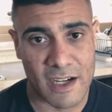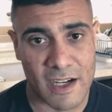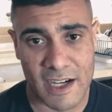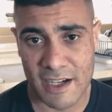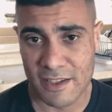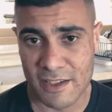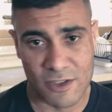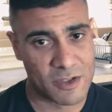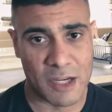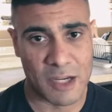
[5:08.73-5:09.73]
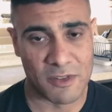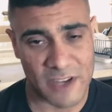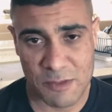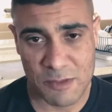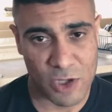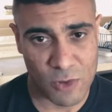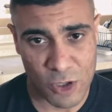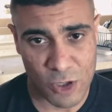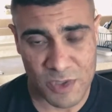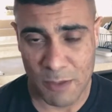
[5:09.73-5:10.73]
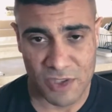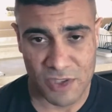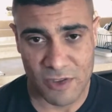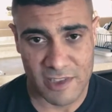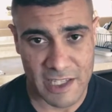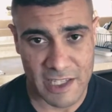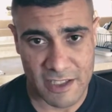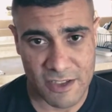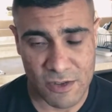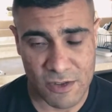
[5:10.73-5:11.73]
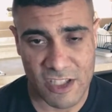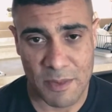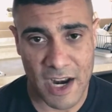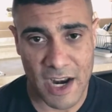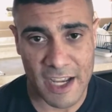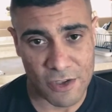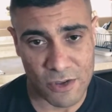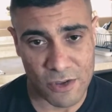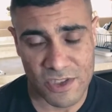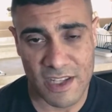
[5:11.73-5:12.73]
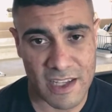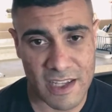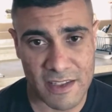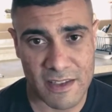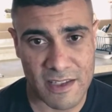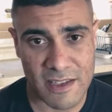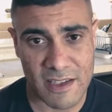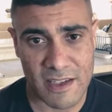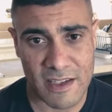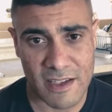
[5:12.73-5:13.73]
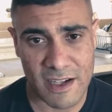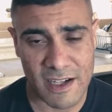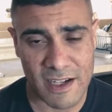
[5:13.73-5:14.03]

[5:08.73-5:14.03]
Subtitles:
There's a couple of Facebook groups, and I'll put those links to some that I use in the